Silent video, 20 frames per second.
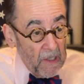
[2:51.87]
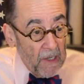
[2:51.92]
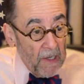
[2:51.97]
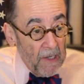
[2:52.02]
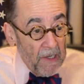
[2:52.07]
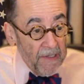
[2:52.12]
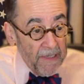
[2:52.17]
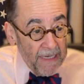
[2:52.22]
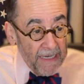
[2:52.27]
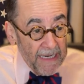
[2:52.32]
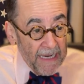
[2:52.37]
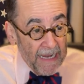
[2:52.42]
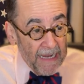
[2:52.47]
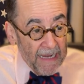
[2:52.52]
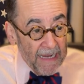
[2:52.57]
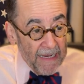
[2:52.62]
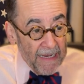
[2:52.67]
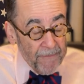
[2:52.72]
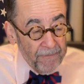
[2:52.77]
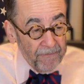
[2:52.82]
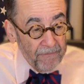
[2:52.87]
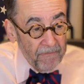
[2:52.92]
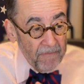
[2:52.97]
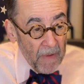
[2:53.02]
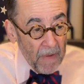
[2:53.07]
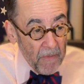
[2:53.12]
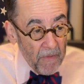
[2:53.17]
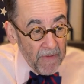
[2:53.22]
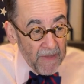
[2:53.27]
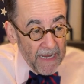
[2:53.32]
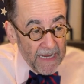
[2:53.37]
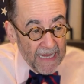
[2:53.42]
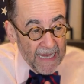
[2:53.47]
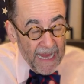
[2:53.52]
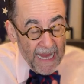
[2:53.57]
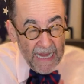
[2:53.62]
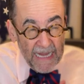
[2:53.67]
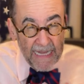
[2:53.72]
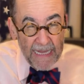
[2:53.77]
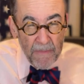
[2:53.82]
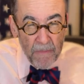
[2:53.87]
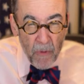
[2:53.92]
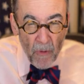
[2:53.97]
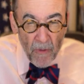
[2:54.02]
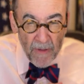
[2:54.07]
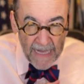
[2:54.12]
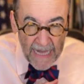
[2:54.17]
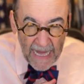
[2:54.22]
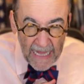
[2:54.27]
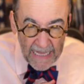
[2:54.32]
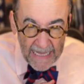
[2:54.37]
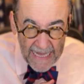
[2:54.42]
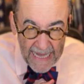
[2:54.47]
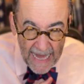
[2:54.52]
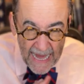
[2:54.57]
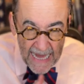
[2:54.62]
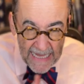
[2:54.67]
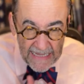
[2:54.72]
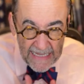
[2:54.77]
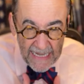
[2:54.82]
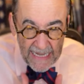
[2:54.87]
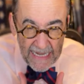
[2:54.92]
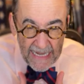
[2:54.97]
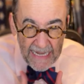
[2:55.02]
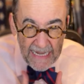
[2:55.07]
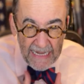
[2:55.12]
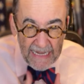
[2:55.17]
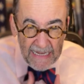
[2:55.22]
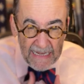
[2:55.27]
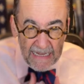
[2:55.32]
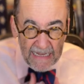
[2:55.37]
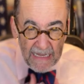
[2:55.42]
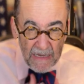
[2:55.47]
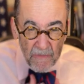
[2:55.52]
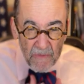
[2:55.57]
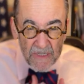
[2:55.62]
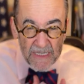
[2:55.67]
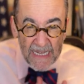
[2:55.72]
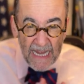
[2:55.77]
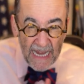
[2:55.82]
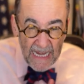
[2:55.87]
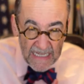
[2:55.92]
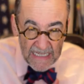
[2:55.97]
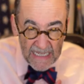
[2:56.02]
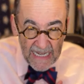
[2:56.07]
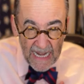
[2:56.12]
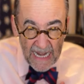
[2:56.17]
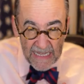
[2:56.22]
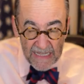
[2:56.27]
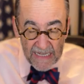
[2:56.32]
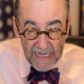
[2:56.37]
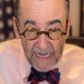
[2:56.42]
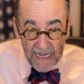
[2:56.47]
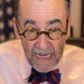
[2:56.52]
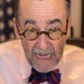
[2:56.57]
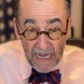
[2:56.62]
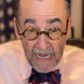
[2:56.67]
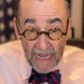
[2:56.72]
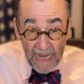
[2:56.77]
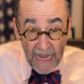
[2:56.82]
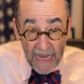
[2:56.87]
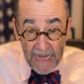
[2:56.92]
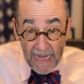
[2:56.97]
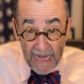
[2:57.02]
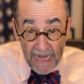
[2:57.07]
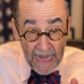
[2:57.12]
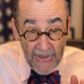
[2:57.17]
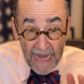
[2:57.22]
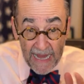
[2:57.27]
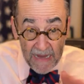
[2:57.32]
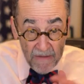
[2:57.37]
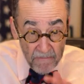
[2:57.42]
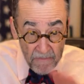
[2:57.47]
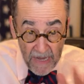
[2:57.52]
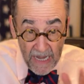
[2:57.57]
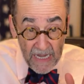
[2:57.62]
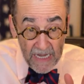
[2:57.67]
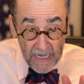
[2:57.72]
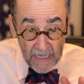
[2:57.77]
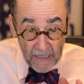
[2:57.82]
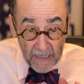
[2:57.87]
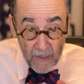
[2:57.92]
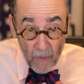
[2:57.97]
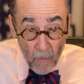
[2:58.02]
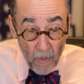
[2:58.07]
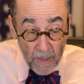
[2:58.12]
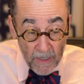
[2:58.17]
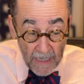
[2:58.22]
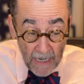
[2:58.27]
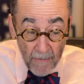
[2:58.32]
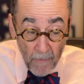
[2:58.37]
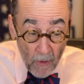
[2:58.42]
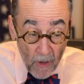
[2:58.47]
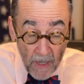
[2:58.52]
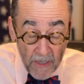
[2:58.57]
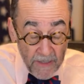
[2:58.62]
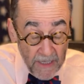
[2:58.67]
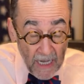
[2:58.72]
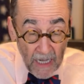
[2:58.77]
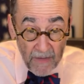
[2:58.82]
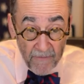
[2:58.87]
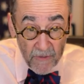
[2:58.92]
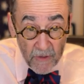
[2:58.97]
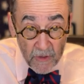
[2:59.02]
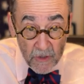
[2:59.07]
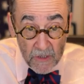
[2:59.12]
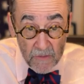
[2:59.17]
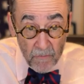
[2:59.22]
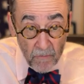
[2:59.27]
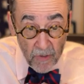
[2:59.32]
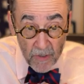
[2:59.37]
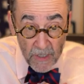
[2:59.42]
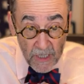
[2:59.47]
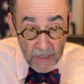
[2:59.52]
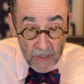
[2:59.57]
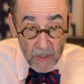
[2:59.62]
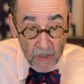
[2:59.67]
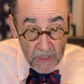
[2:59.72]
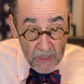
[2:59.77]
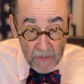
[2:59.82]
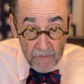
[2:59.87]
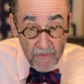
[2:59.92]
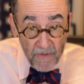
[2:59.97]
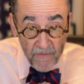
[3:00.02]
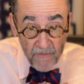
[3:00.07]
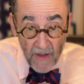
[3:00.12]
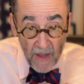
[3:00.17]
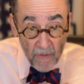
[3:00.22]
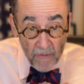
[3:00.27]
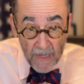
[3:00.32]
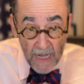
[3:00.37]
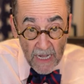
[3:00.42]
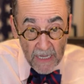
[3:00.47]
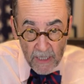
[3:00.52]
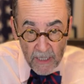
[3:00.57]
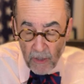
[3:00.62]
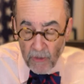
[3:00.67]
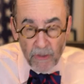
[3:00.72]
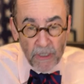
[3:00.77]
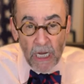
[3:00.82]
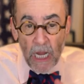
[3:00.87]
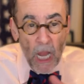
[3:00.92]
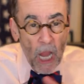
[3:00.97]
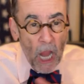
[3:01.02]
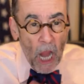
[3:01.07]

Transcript: the uh, remember that Caylee, poor Caylee Anthony, and it was Casey Anthony, and I and I immediately one time on television predicted she'd be found not guilty.